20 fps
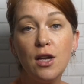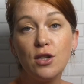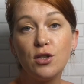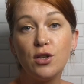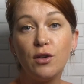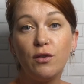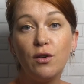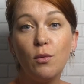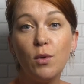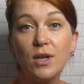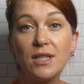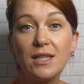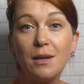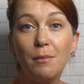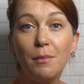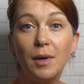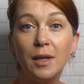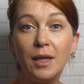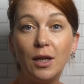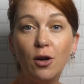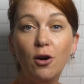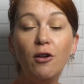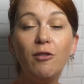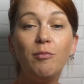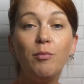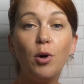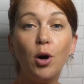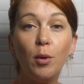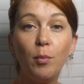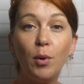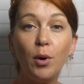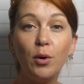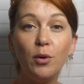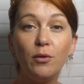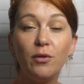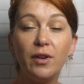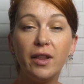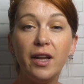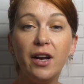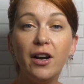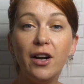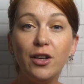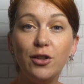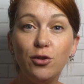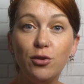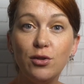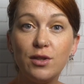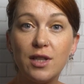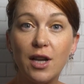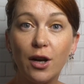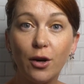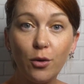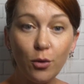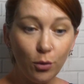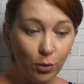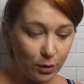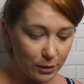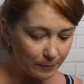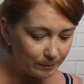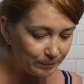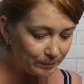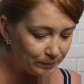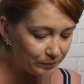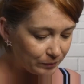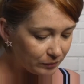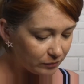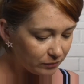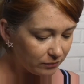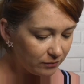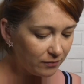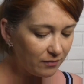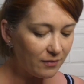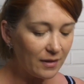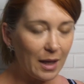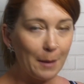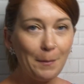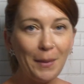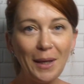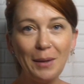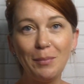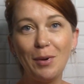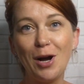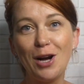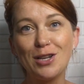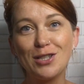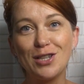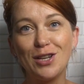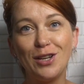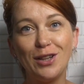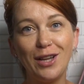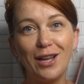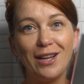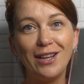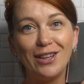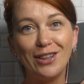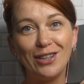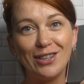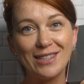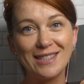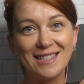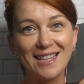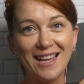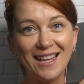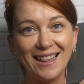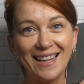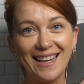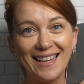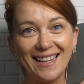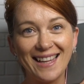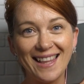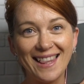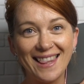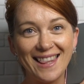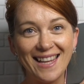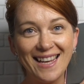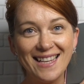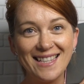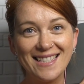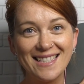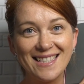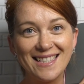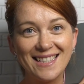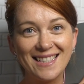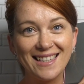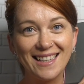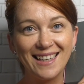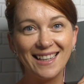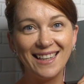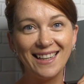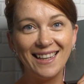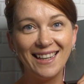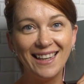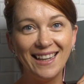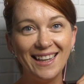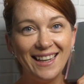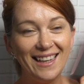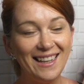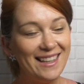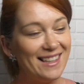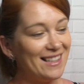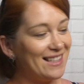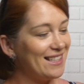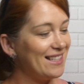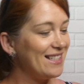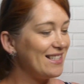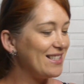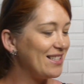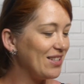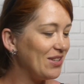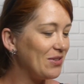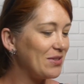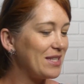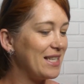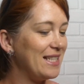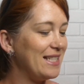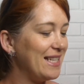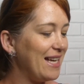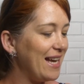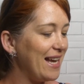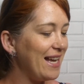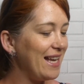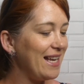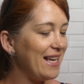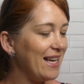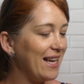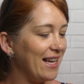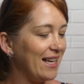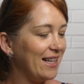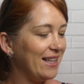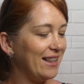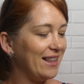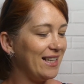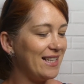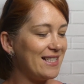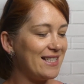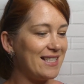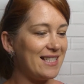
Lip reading: So if you want some money off, pop on over there and use their code. Pink parcel looks like this. So today, let's